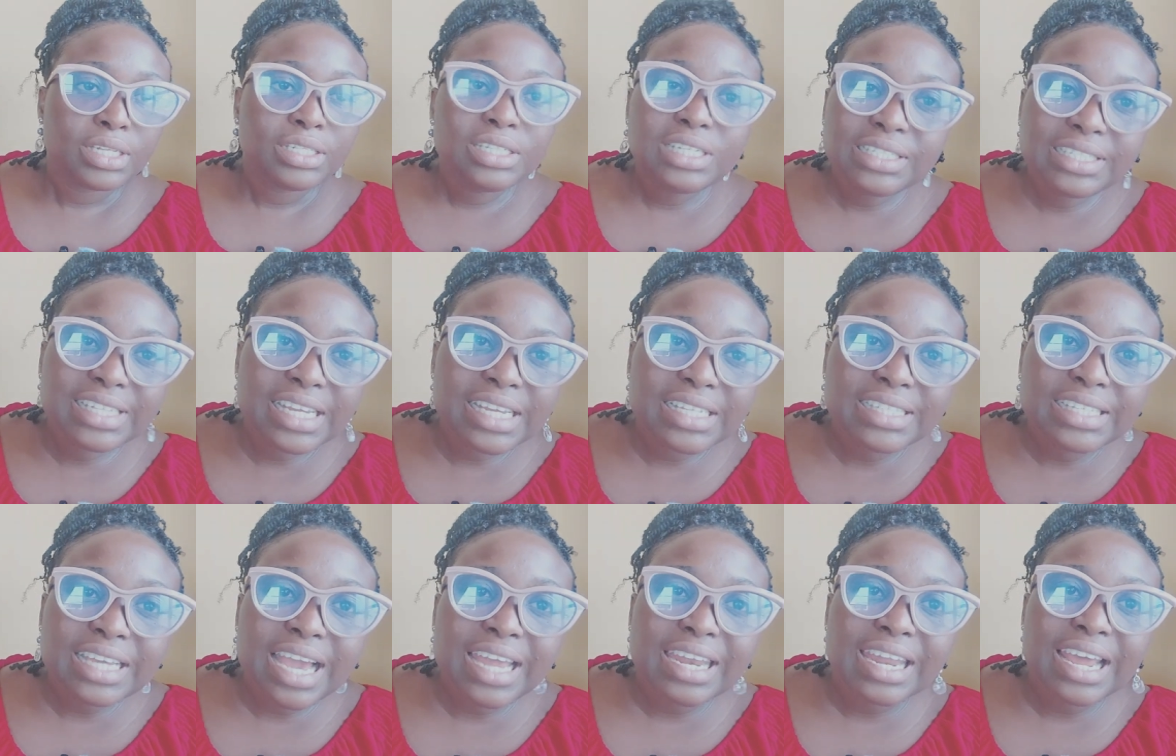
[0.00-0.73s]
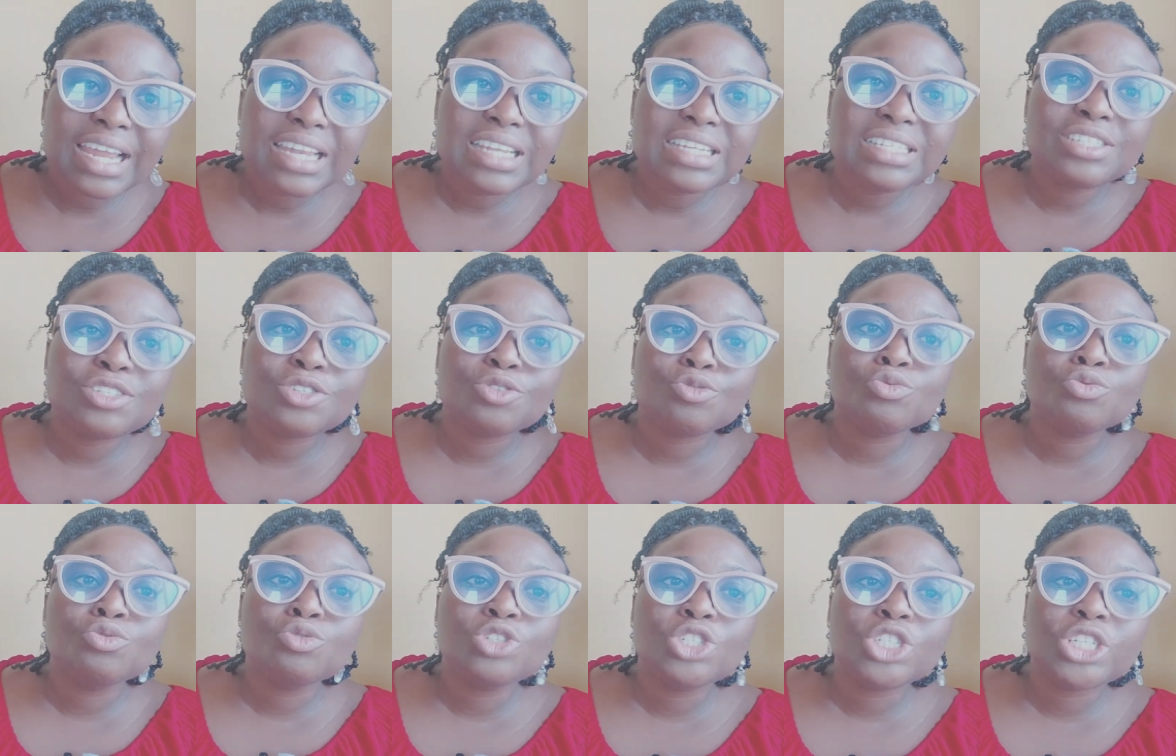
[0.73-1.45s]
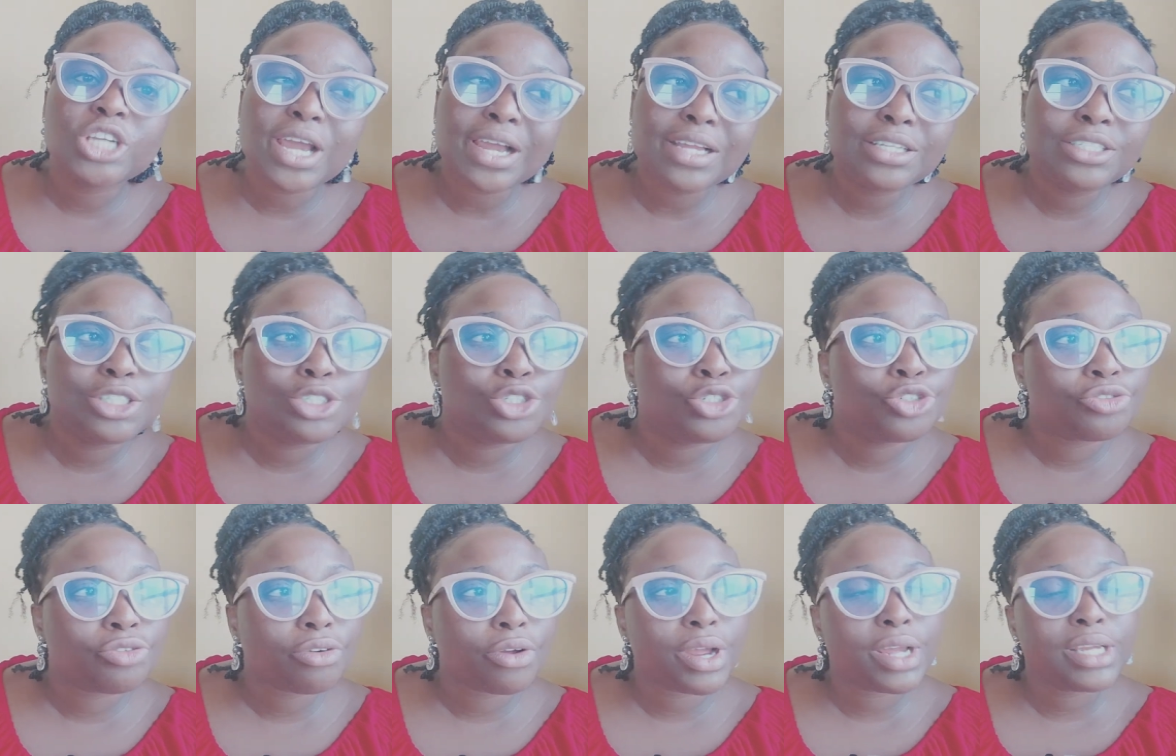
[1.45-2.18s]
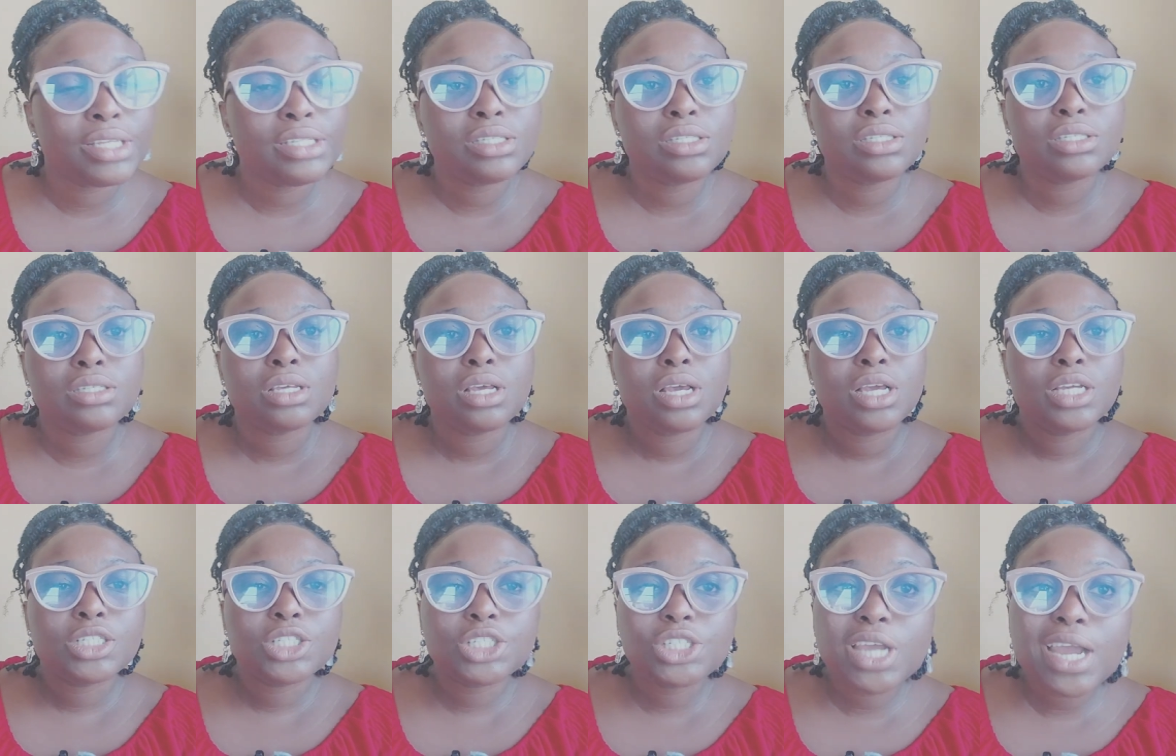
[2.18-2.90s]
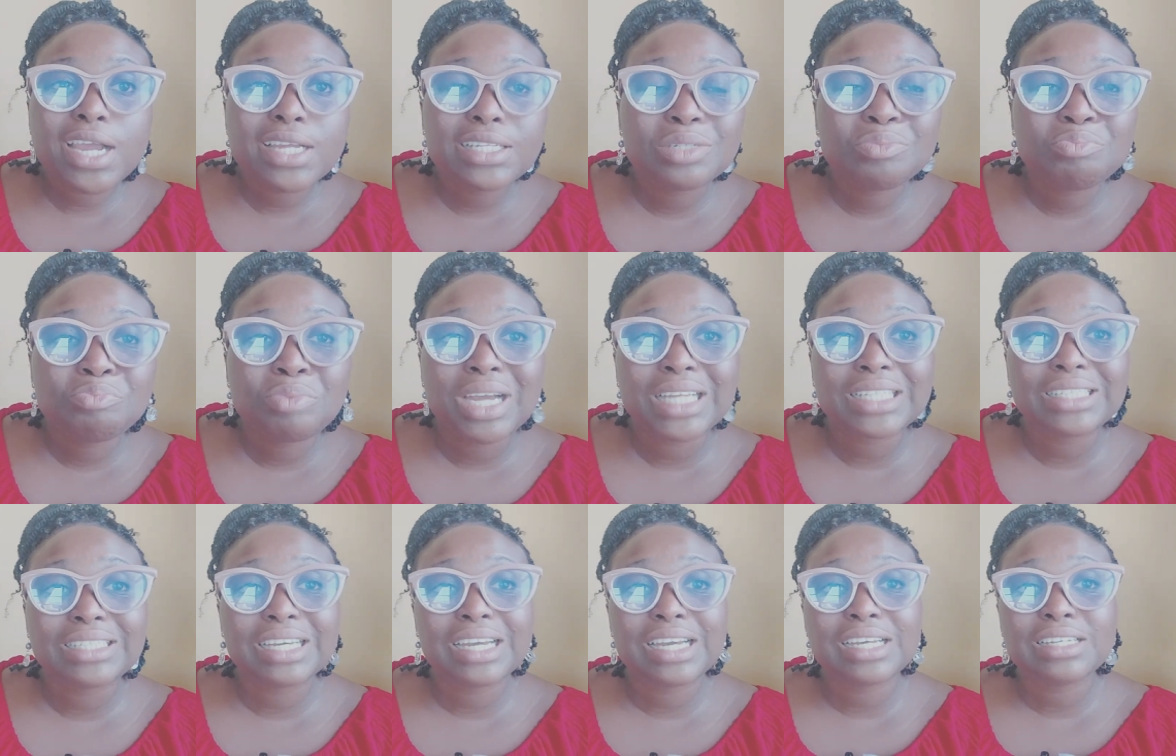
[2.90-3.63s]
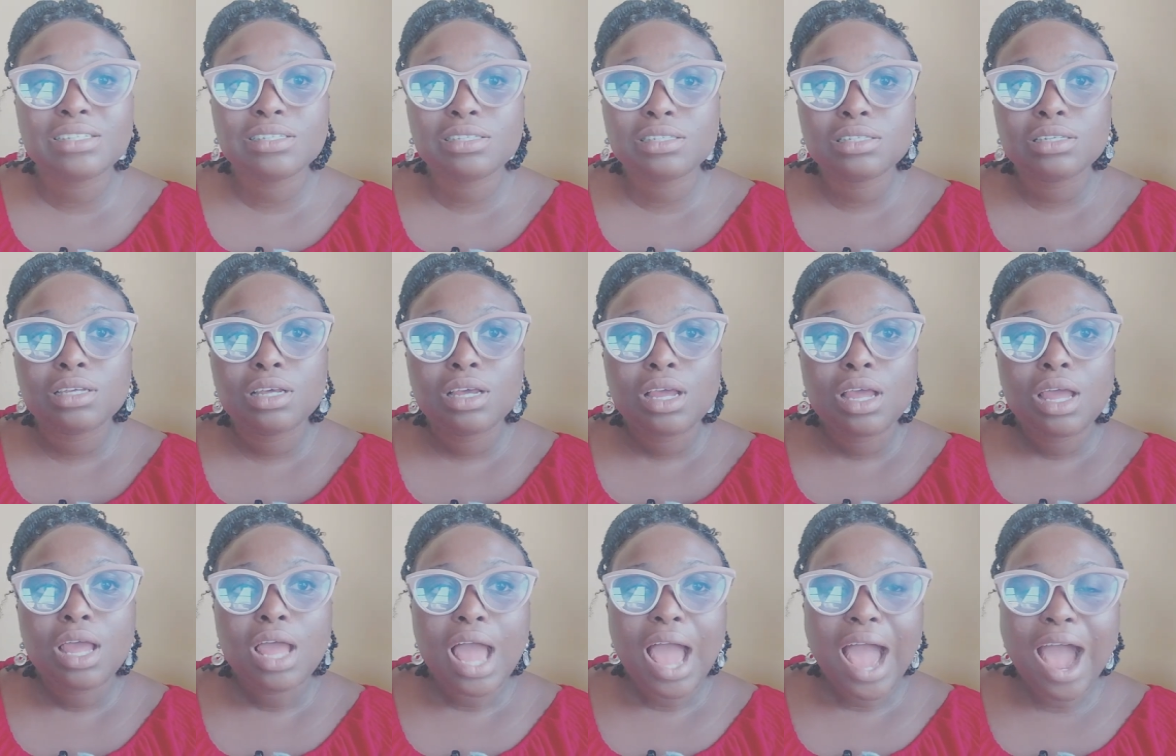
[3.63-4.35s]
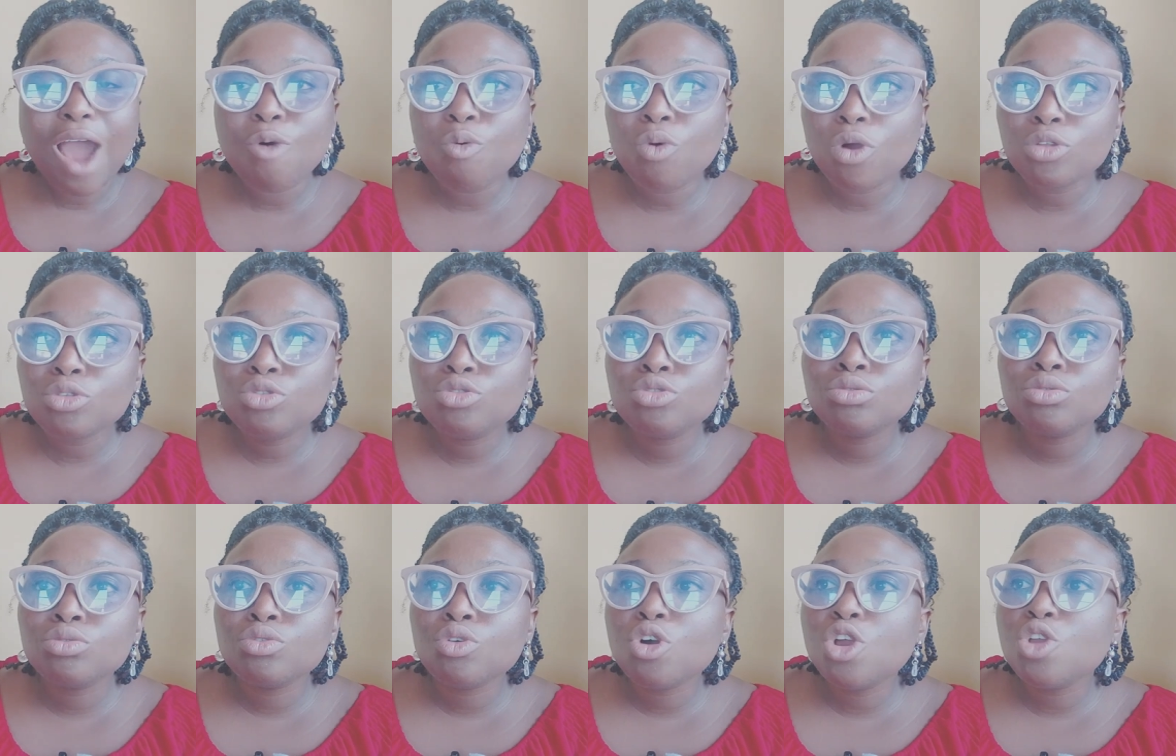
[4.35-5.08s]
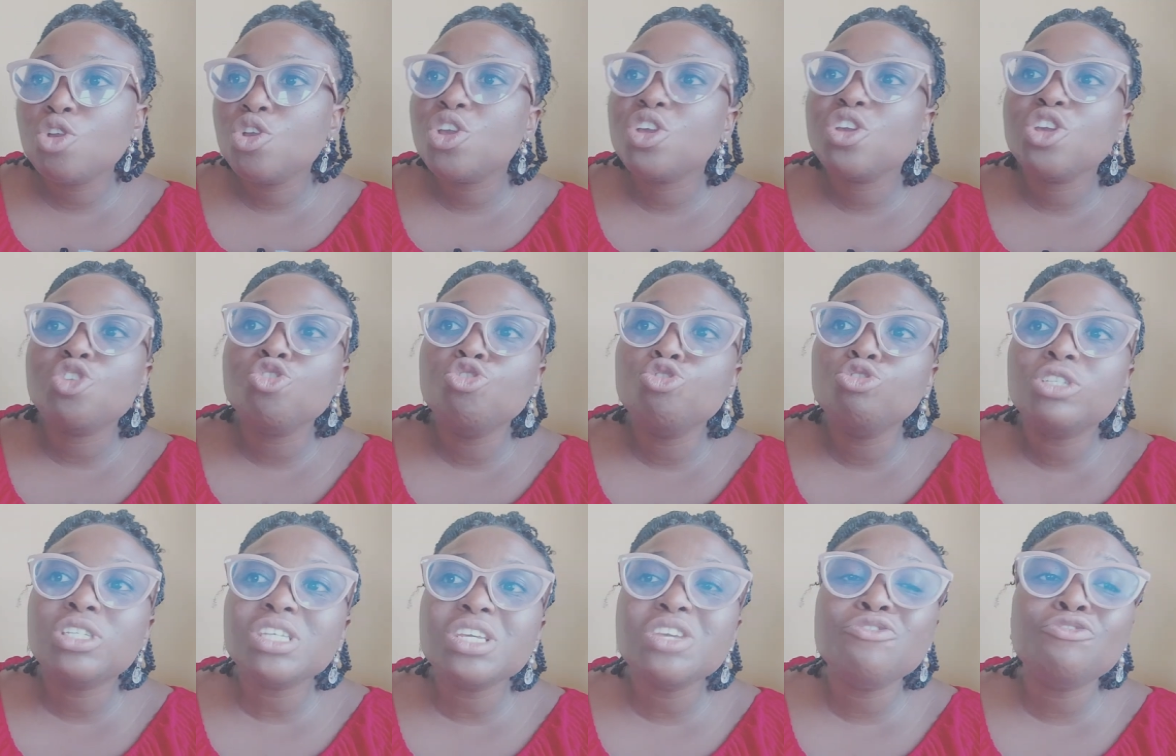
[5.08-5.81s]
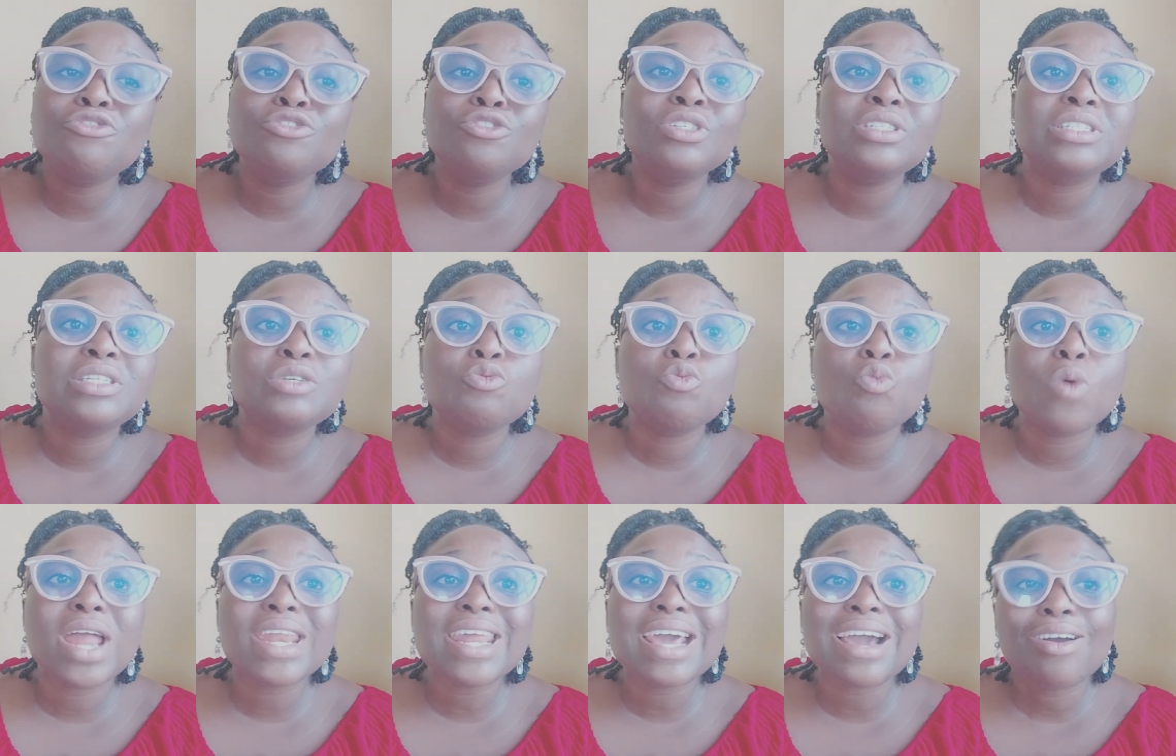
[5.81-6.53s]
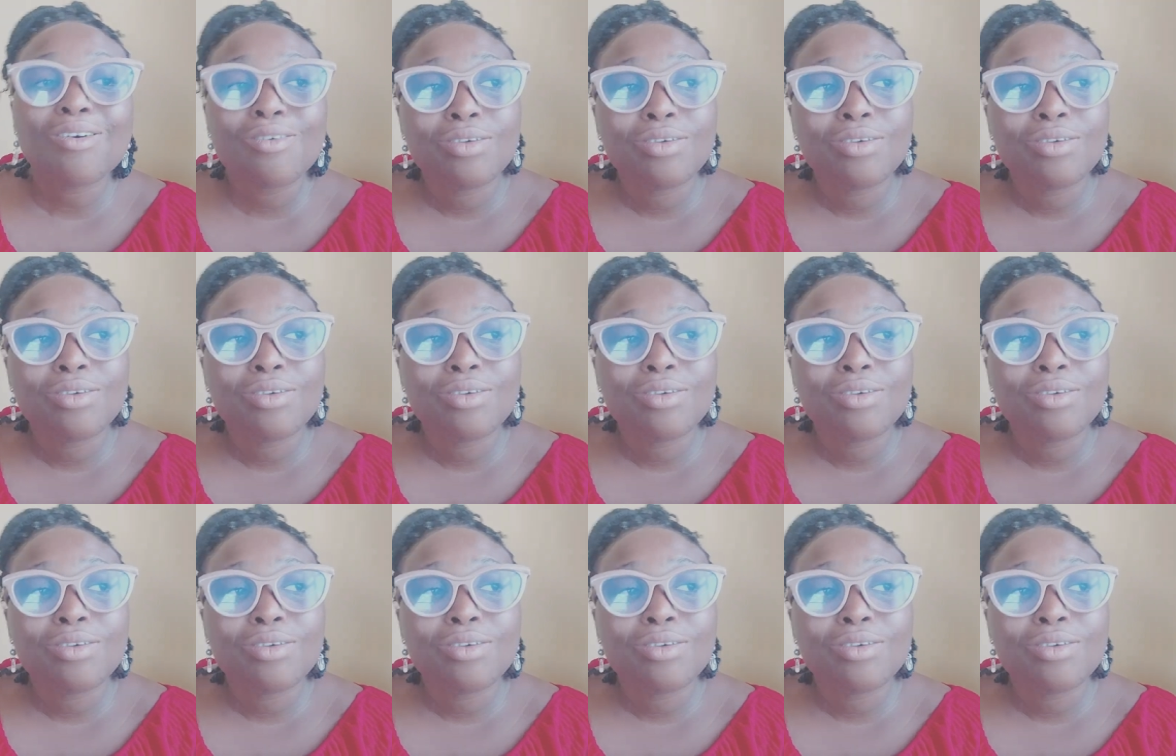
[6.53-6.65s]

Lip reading: the data analyst will check the trends, check the patterns, and want to know, using even the weather